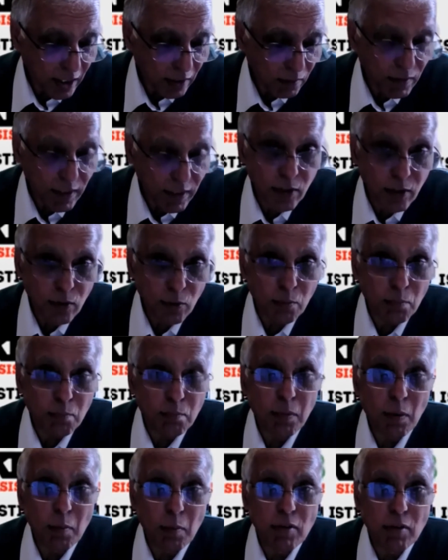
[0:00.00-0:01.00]
we need to
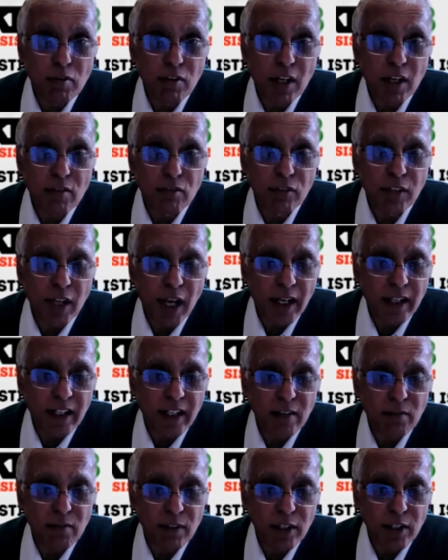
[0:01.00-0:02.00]
publicize that,
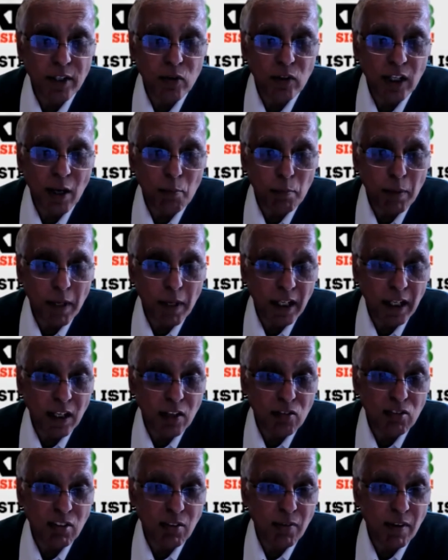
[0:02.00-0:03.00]
and we need to campaign
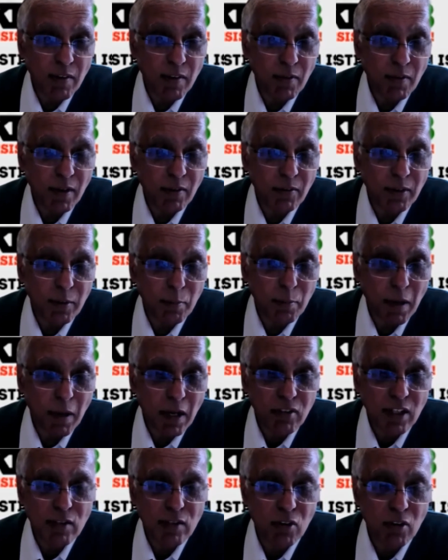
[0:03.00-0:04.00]
against. And the
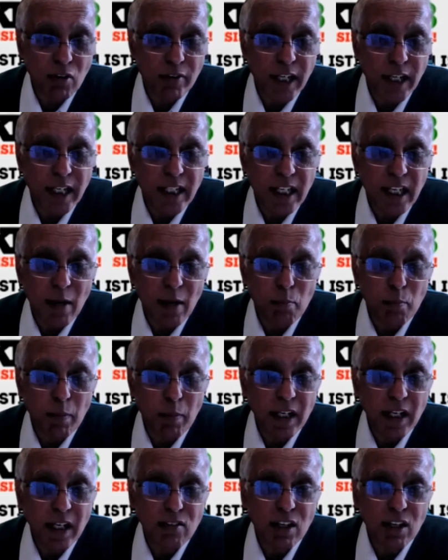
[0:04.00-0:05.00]
Palestine Solidarity
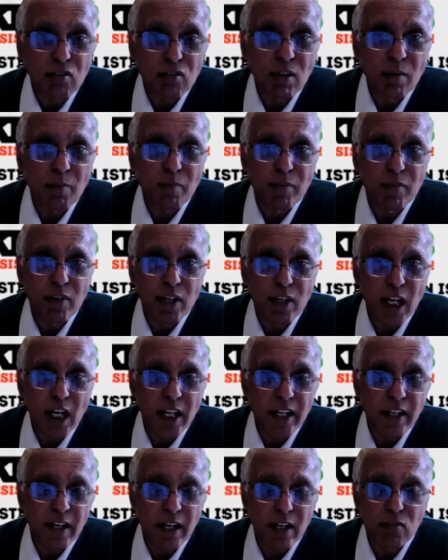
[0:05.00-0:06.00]
Campaign has had some really
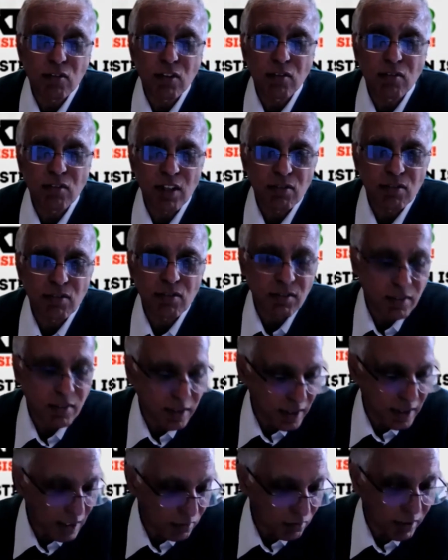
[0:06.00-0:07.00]
great successes in
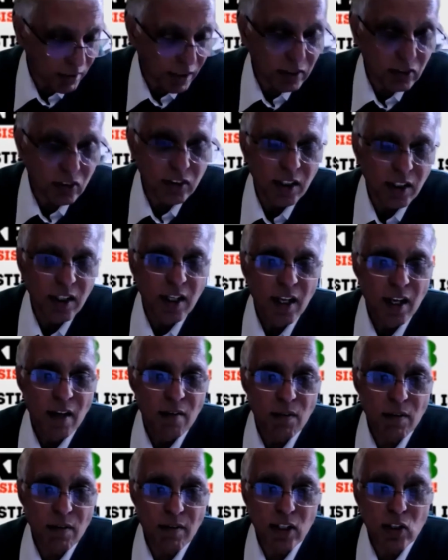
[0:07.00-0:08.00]
that sense.
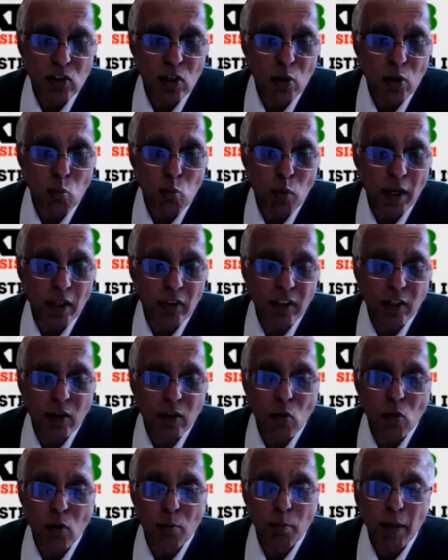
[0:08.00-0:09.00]
We've actually won the
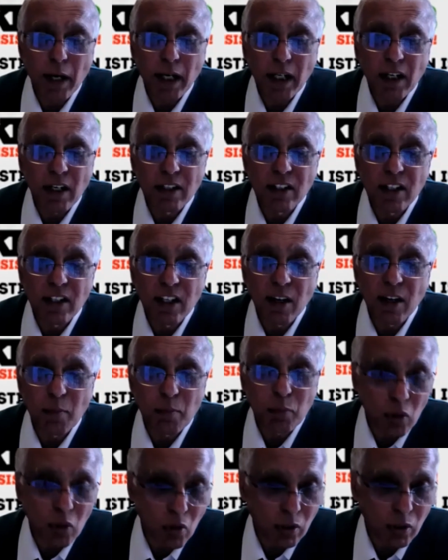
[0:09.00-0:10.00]
court battle
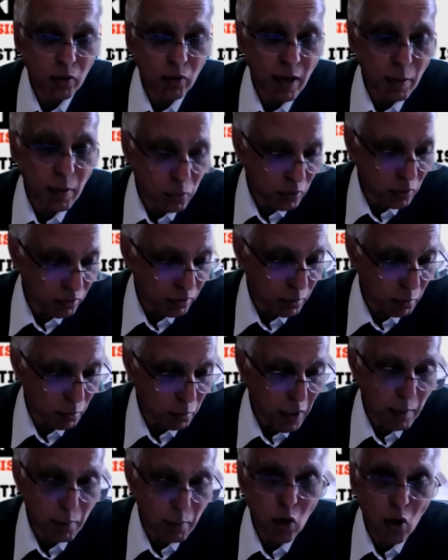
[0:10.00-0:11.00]
all the way up to the
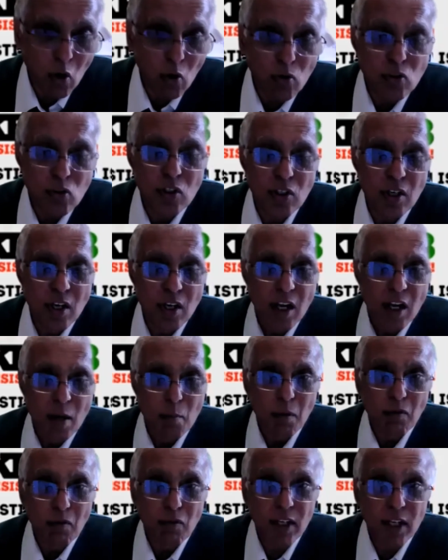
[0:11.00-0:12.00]
Supreme Court,
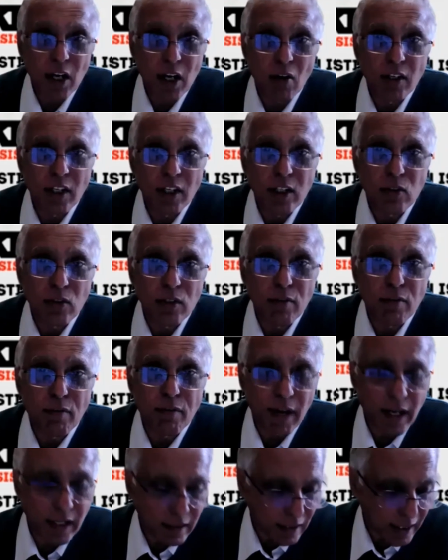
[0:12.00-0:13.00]
but we now need to
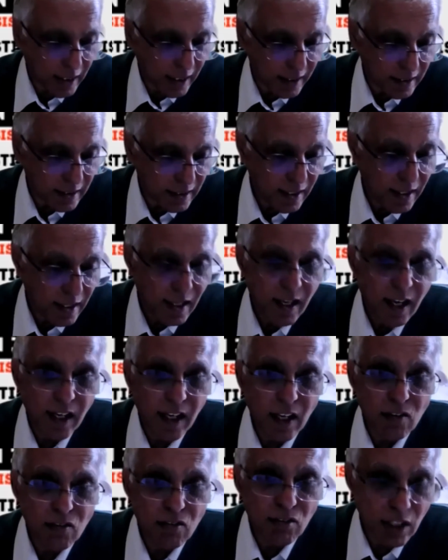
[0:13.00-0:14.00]
defend that
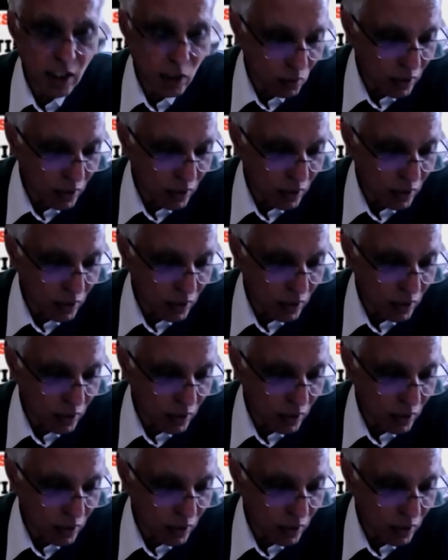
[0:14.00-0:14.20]
against new